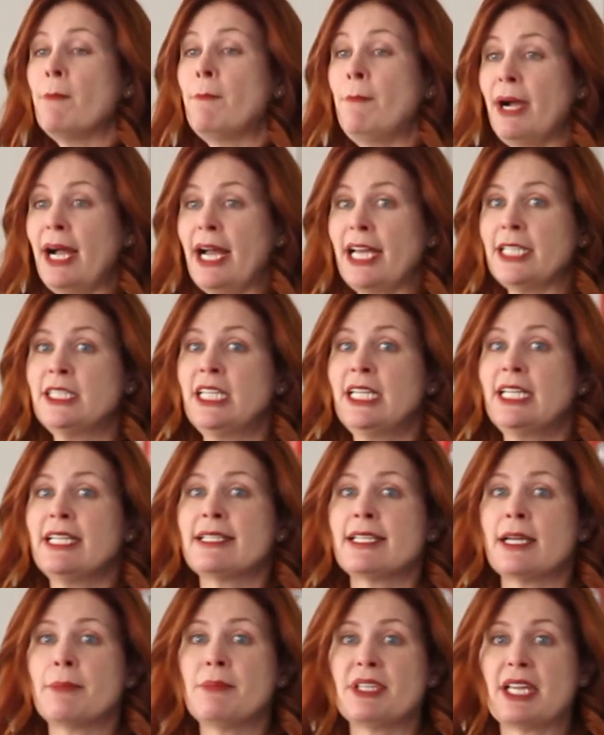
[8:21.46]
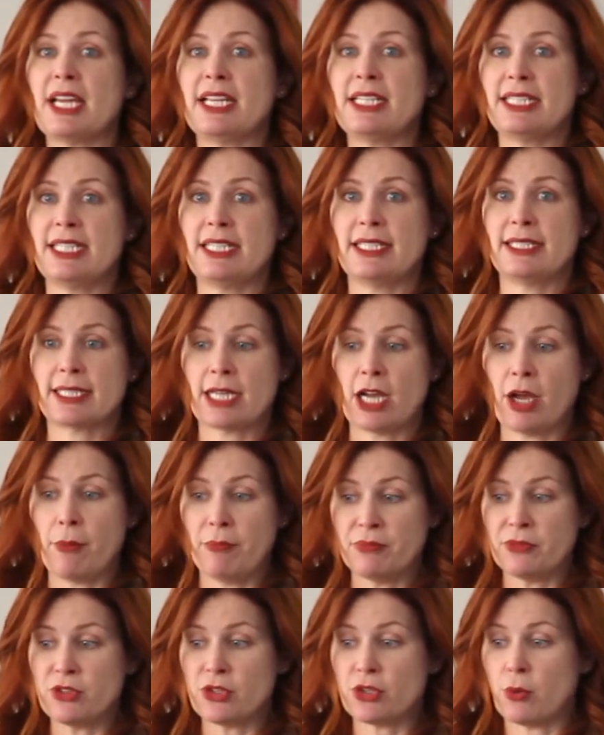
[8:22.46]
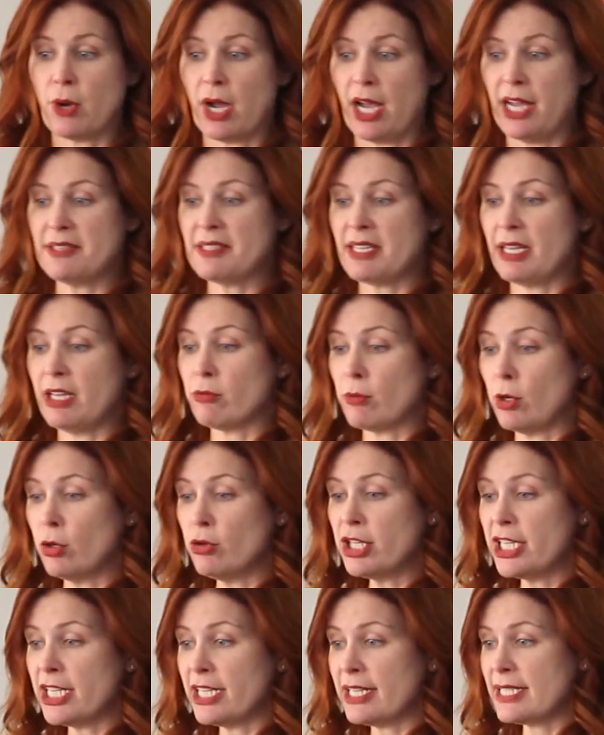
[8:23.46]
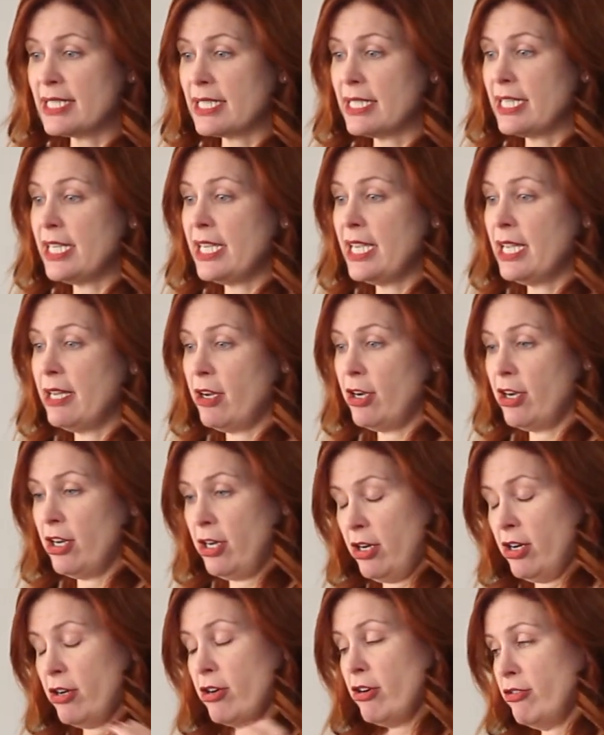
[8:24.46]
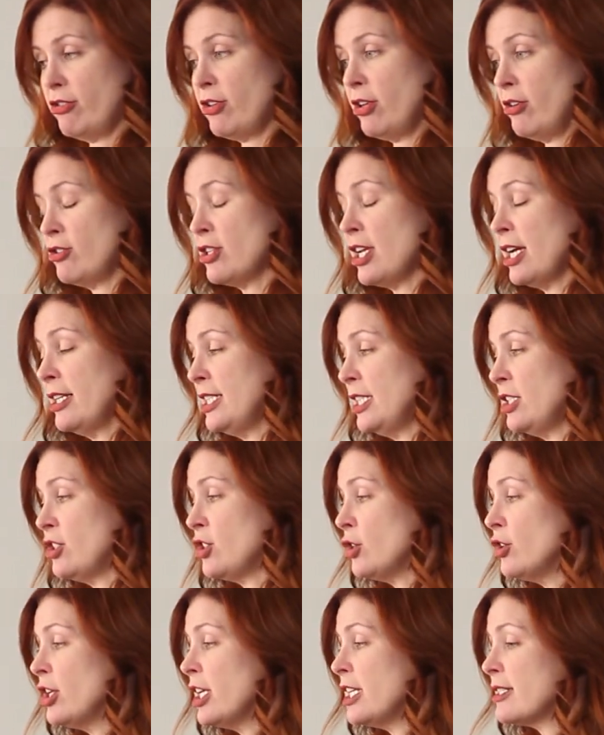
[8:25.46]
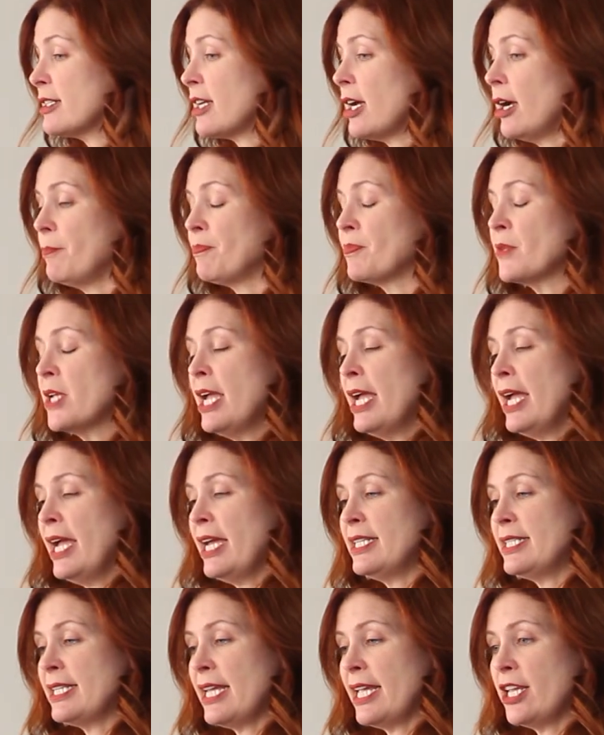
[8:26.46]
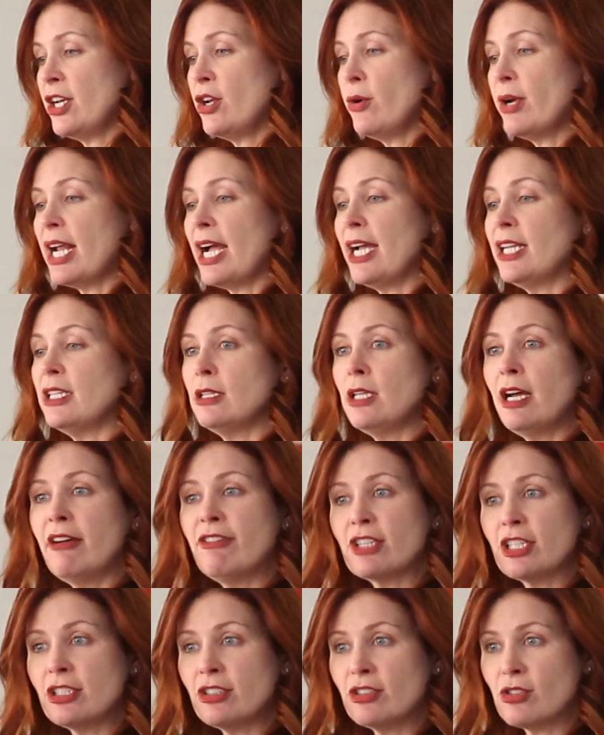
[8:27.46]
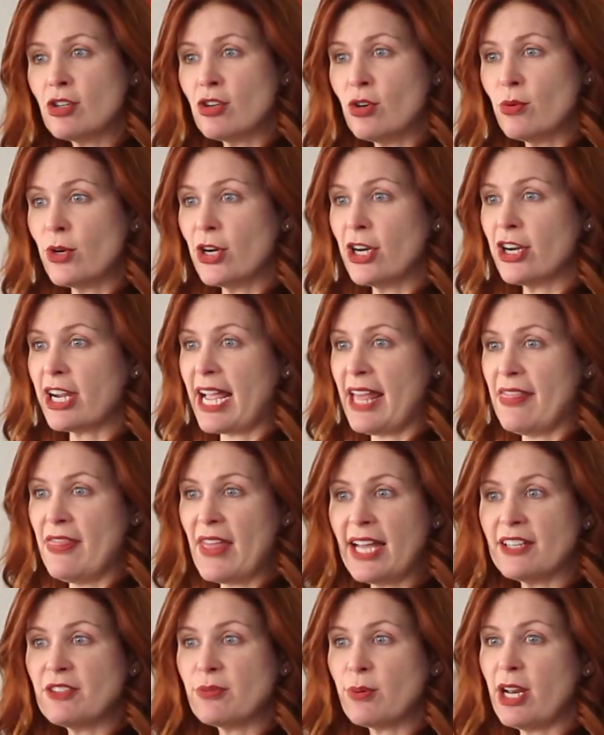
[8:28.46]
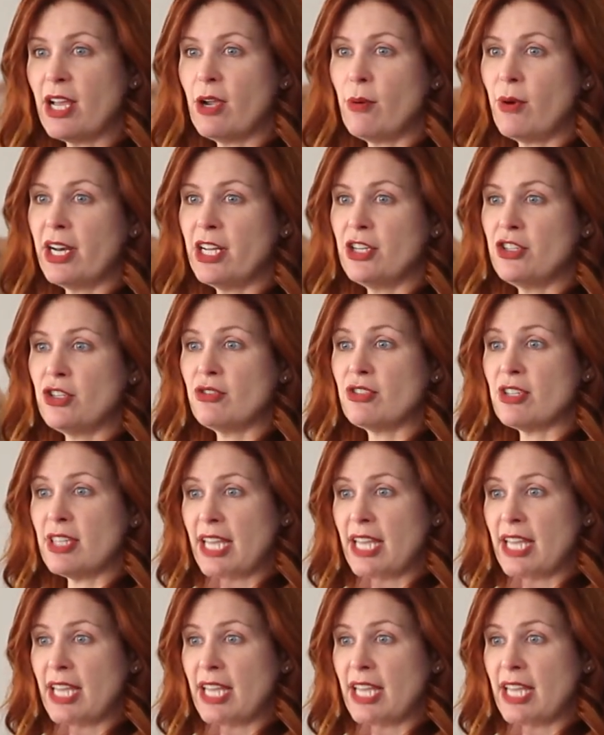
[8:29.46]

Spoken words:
But some PsyDs come to us erroneously, or PsyD students come and say, you know what, I love clinical work and that's what I want to do, so